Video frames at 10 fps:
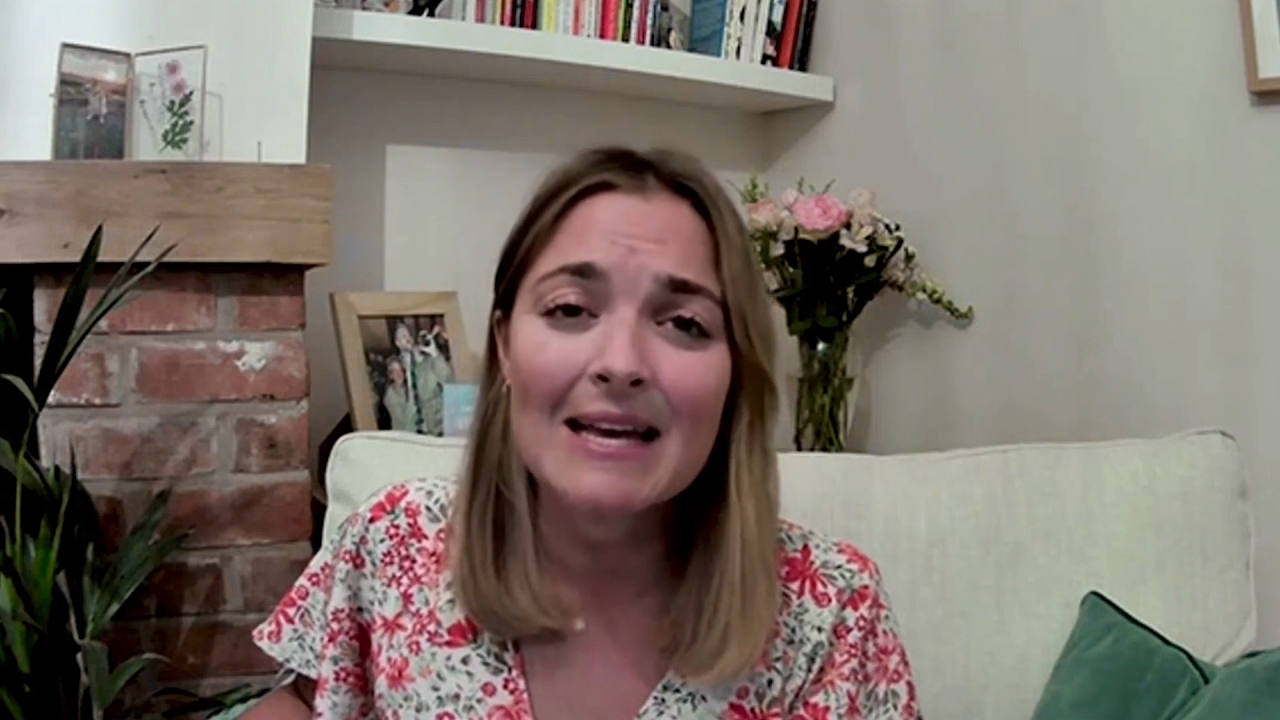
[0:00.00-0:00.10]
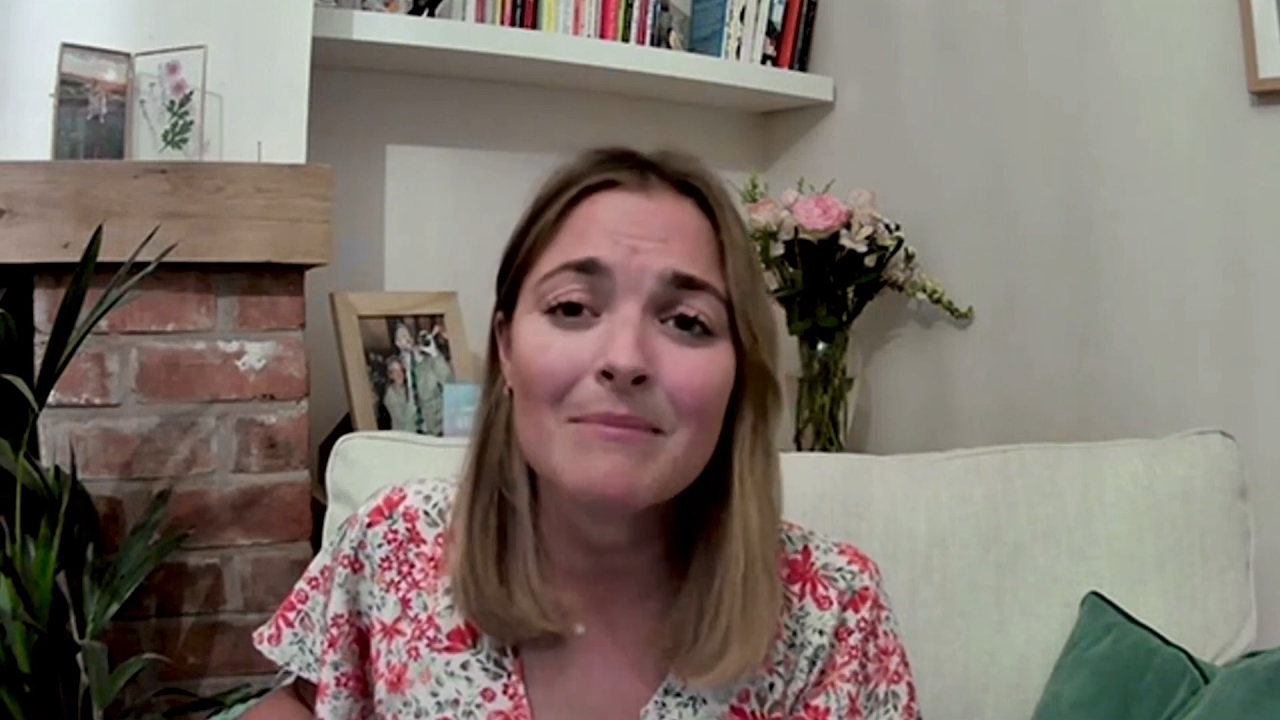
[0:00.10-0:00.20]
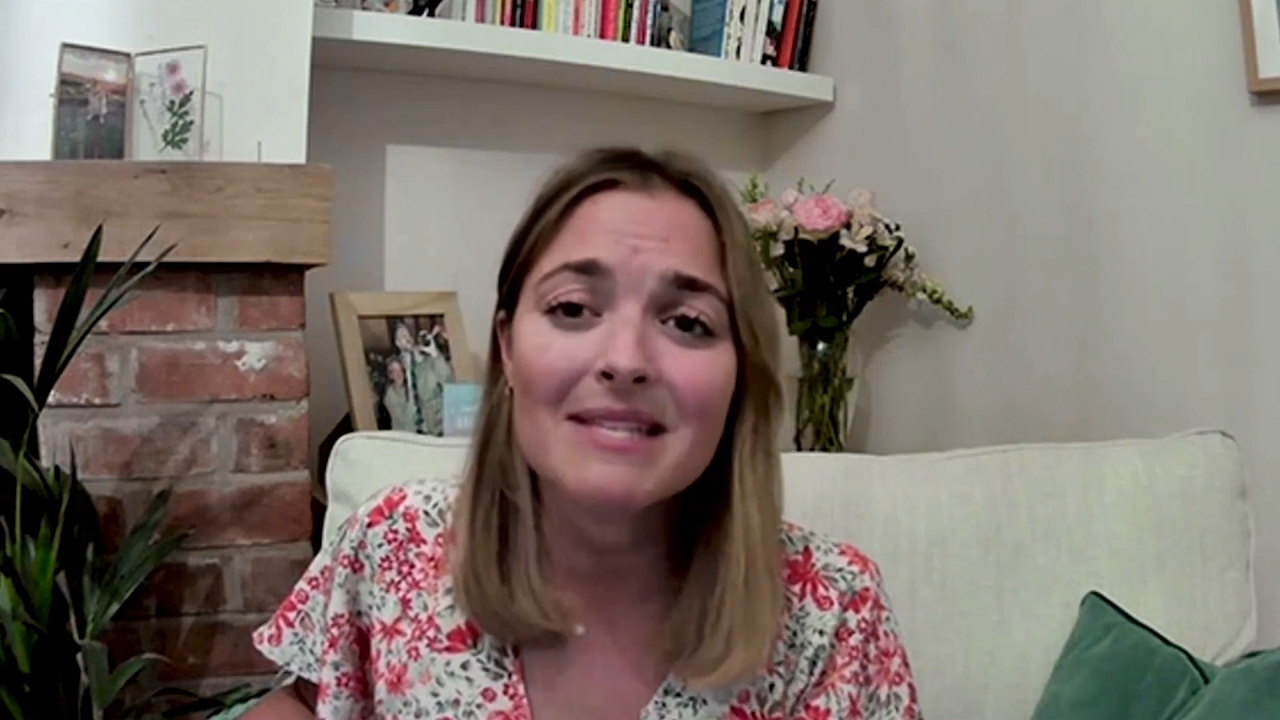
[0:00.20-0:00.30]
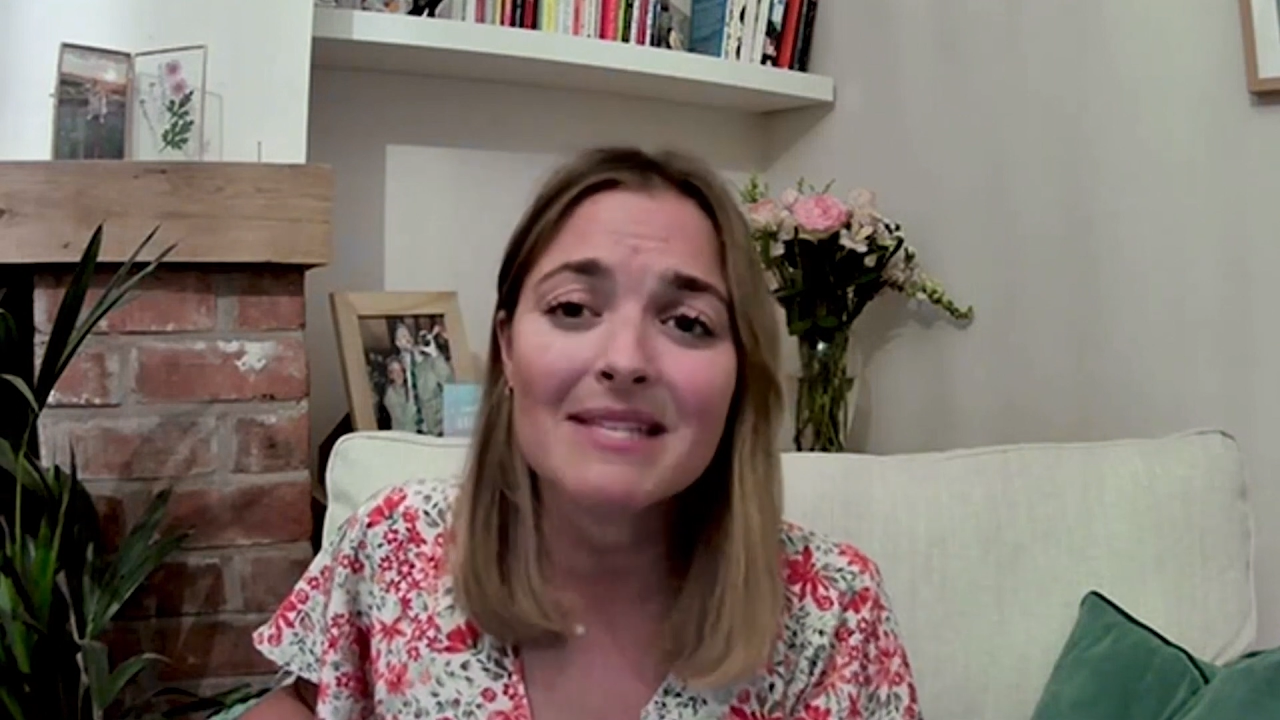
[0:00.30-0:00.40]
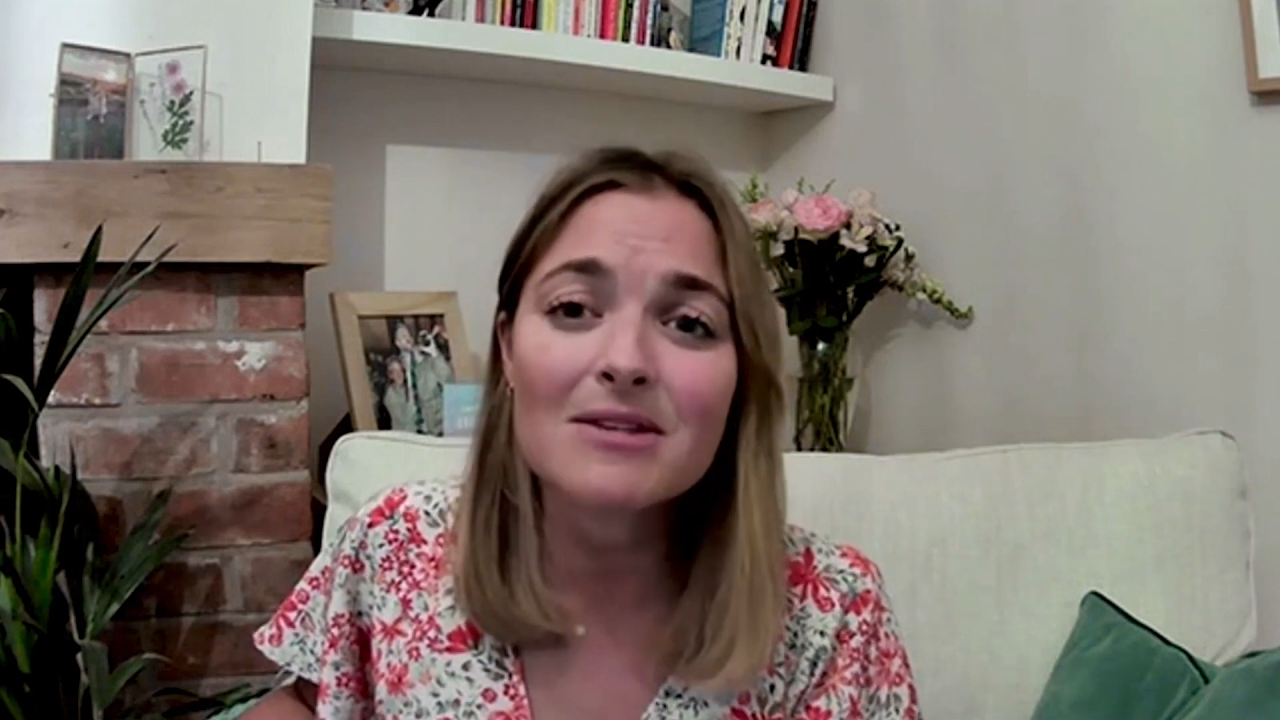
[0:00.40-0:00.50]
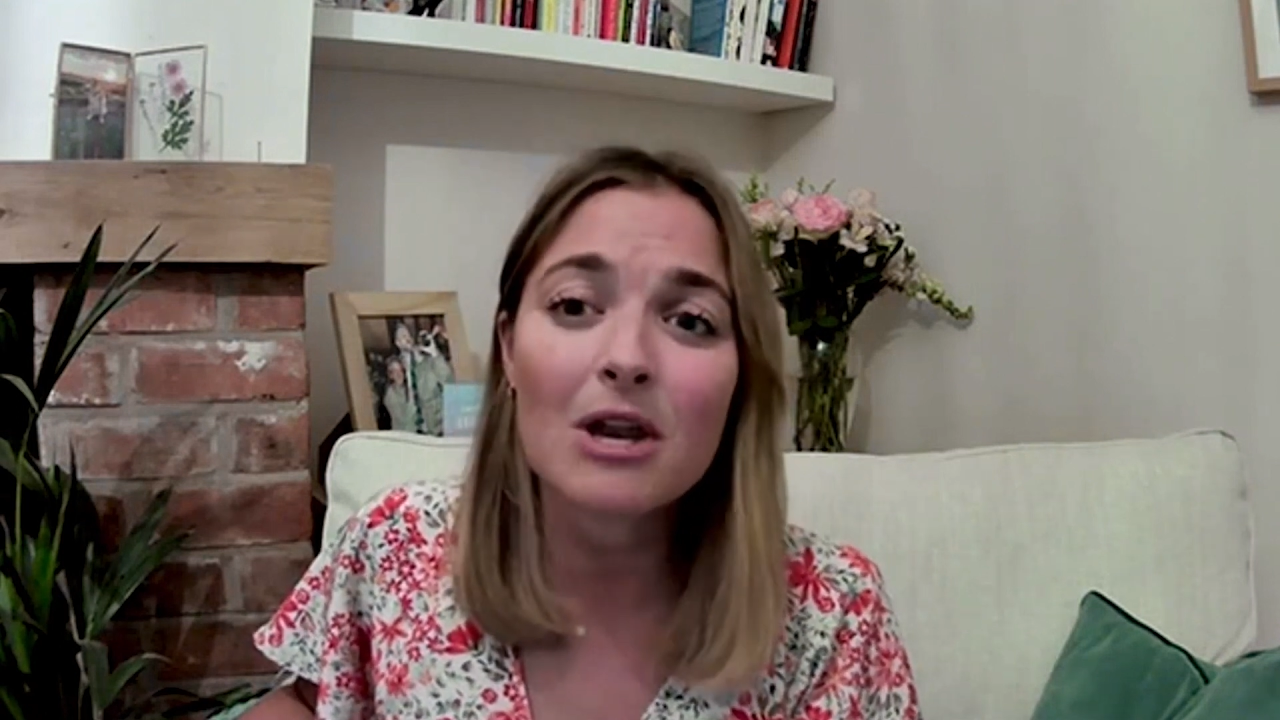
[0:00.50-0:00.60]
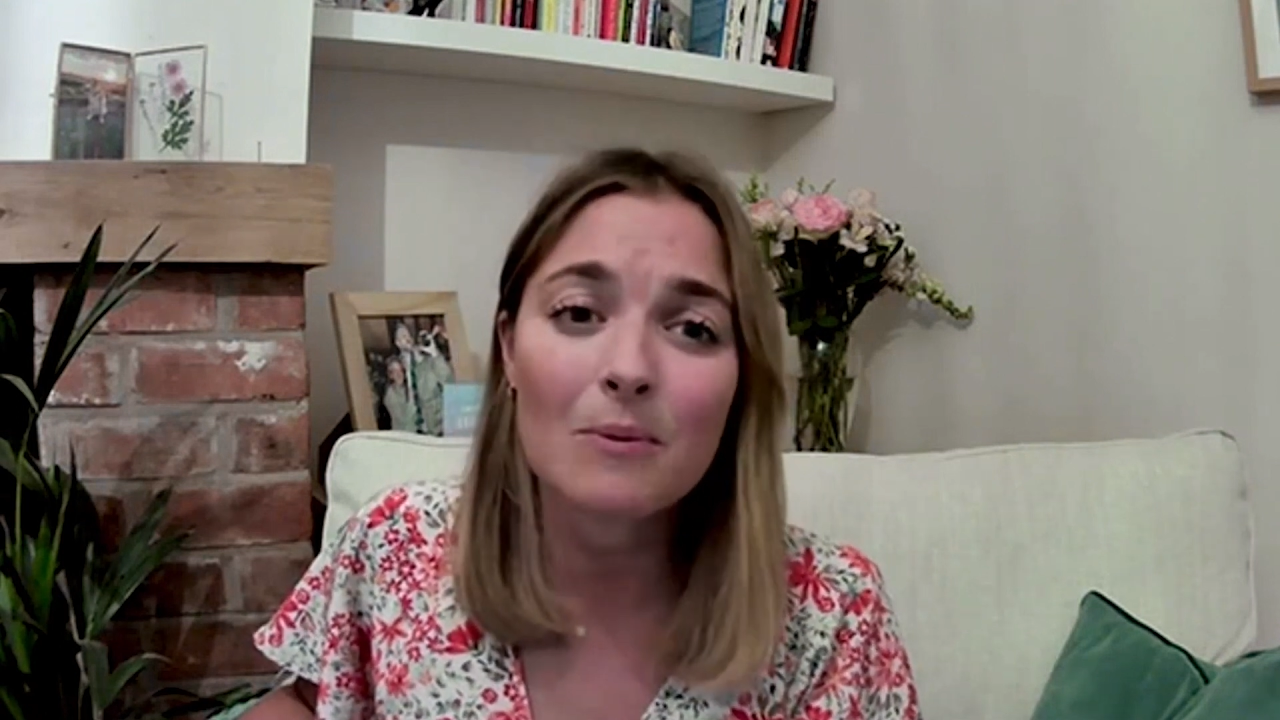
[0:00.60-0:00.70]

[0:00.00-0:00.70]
that Mrs.